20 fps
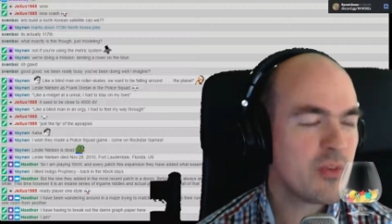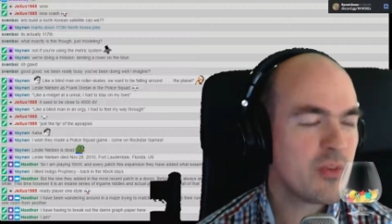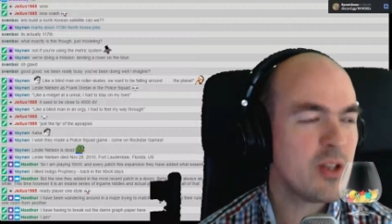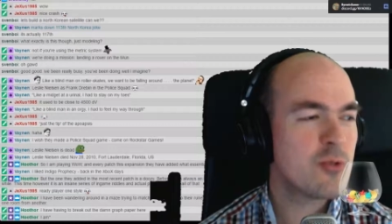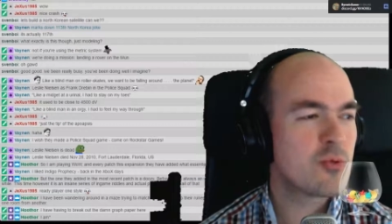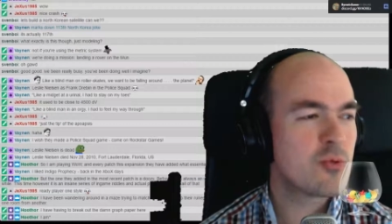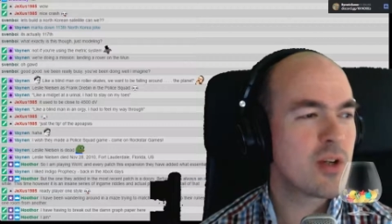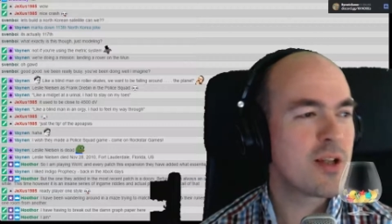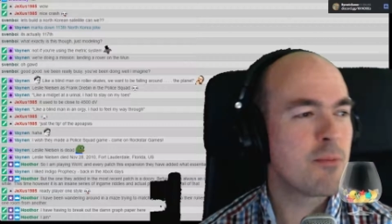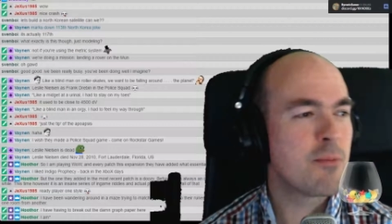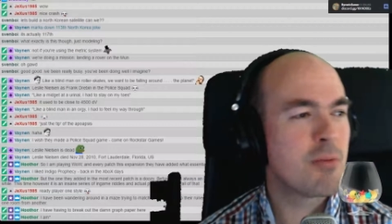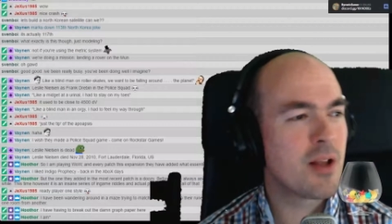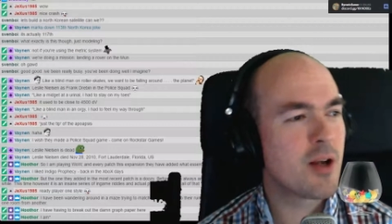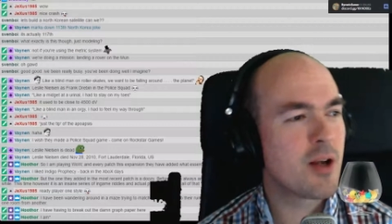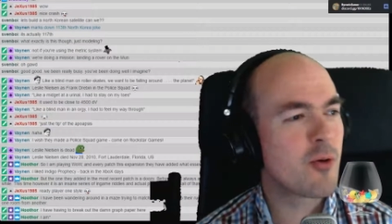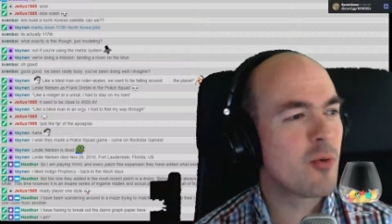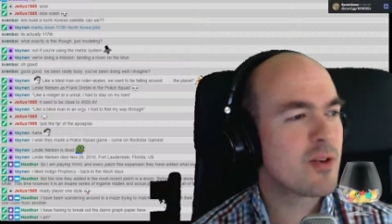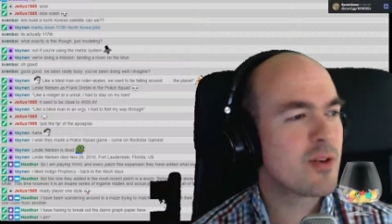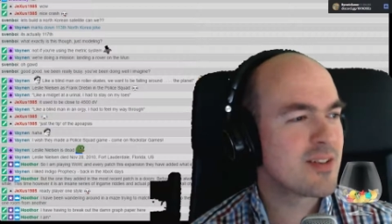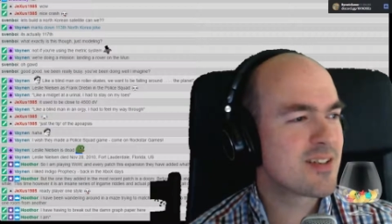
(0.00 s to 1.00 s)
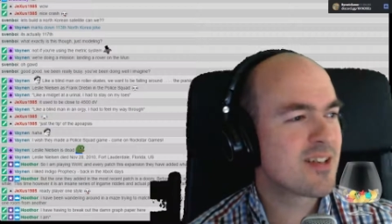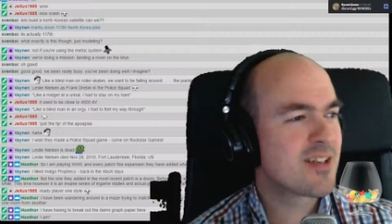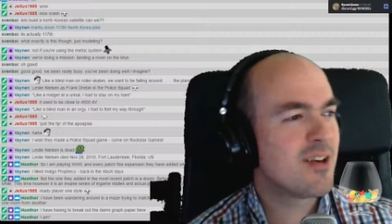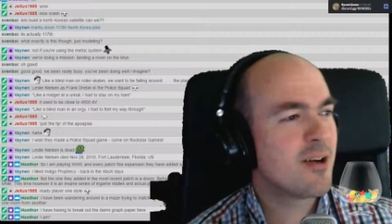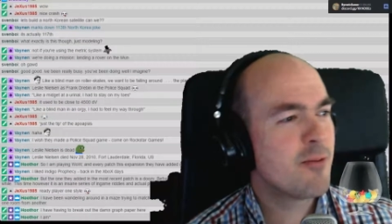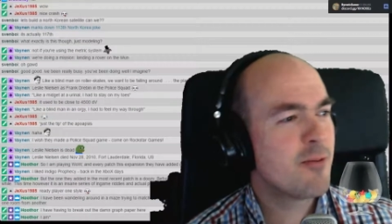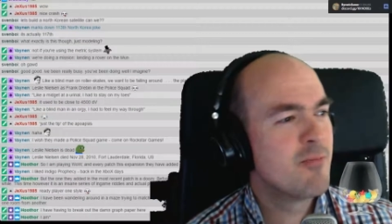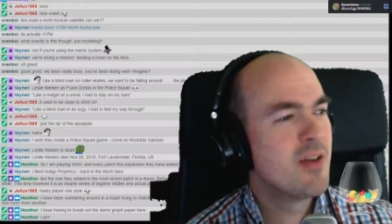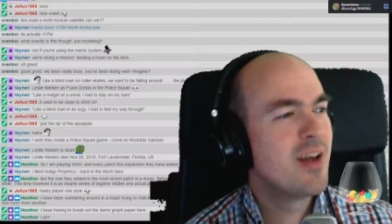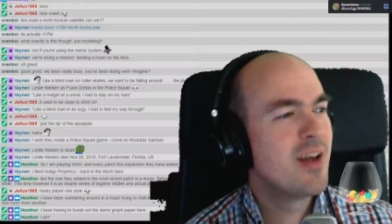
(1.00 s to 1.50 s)
Ready Player One
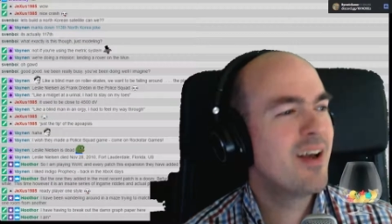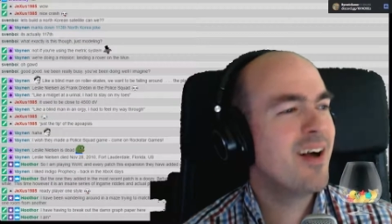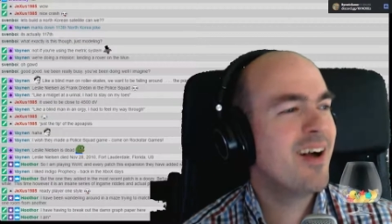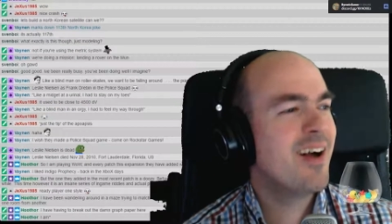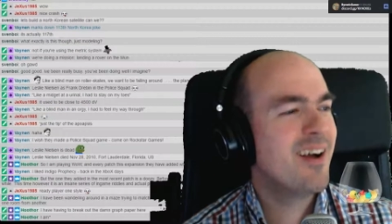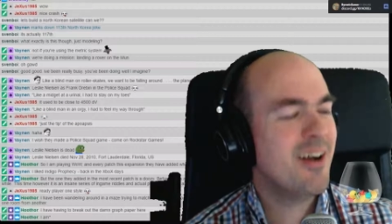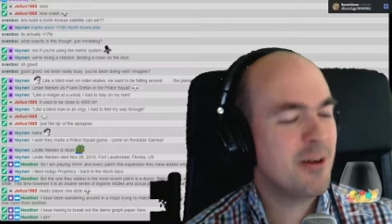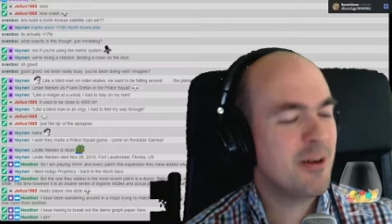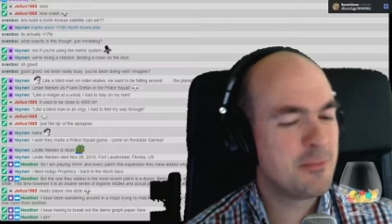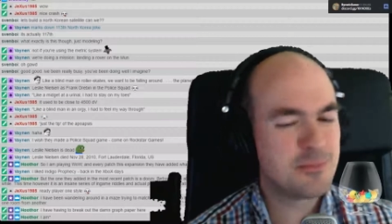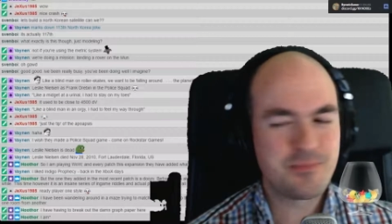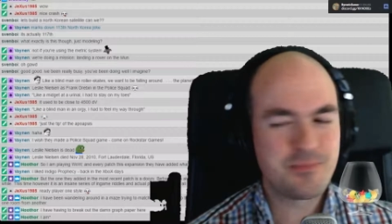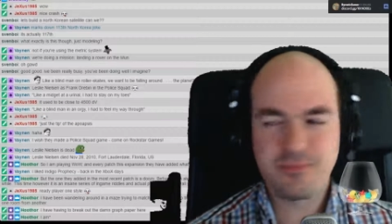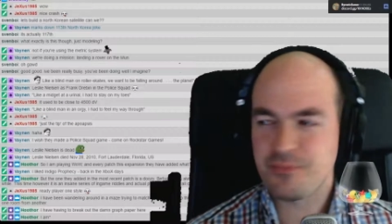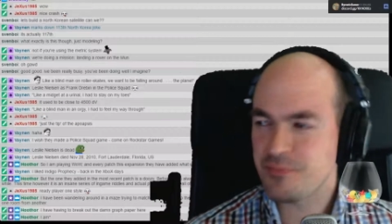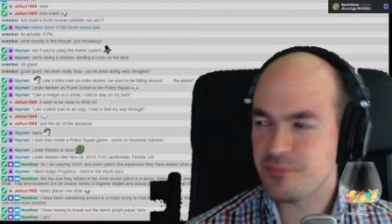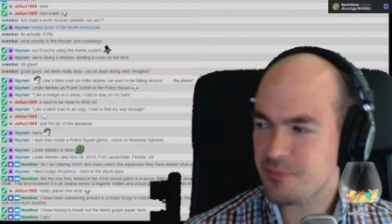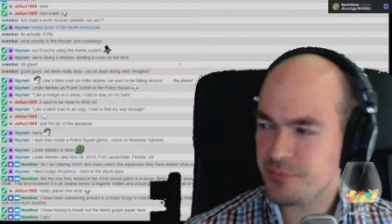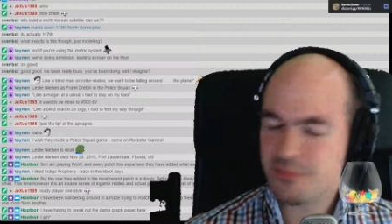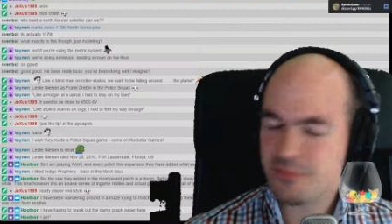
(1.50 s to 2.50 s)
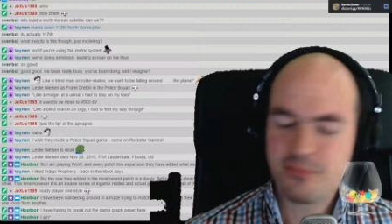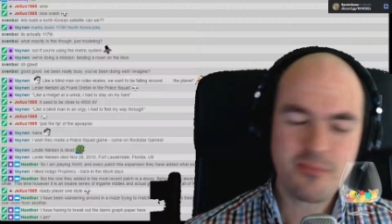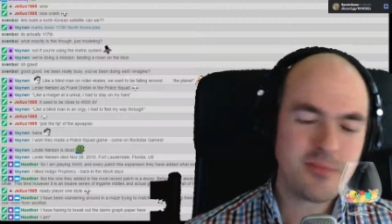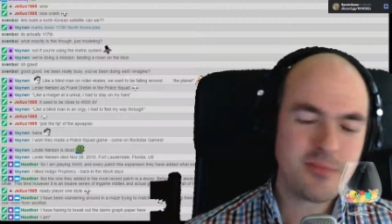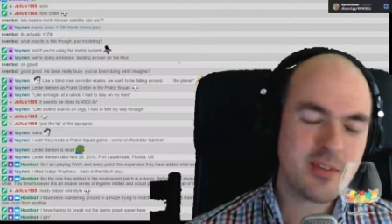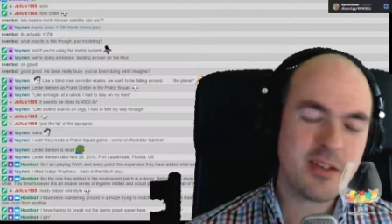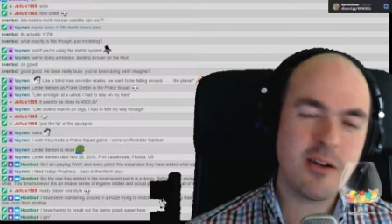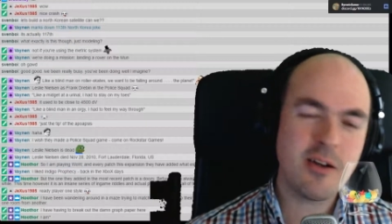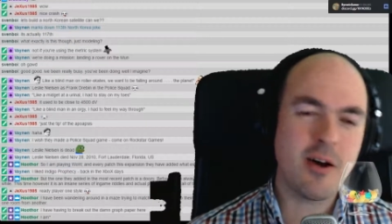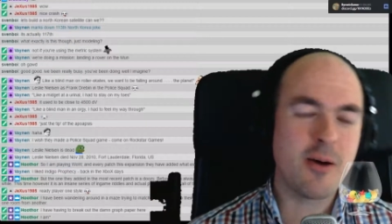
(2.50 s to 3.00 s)
style?
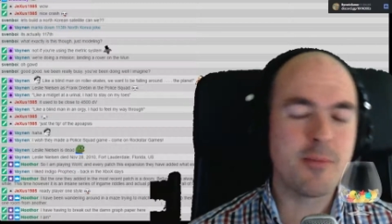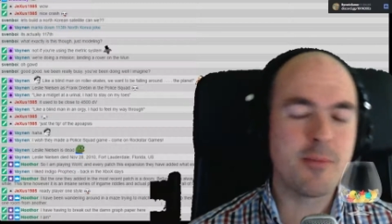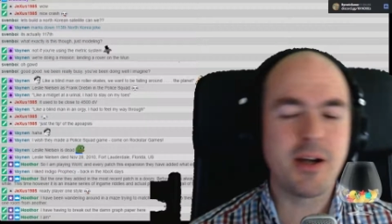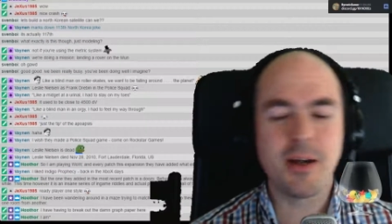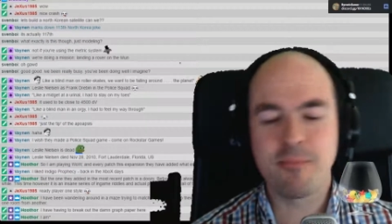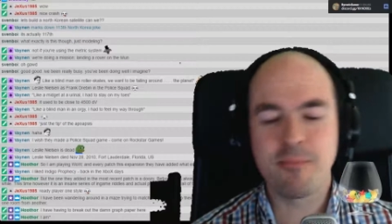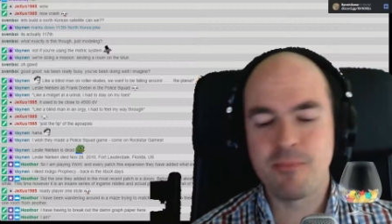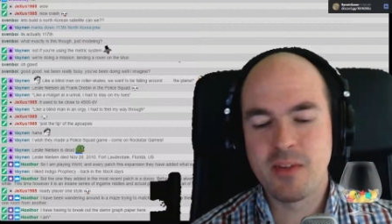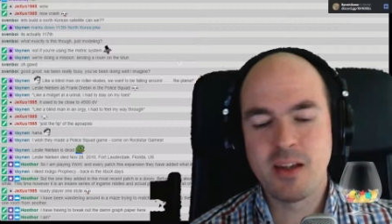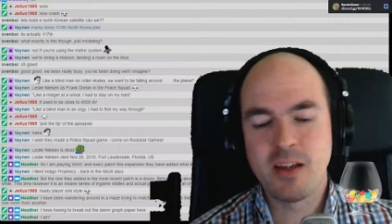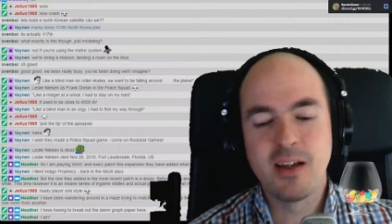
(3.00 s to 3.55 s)
Oh man,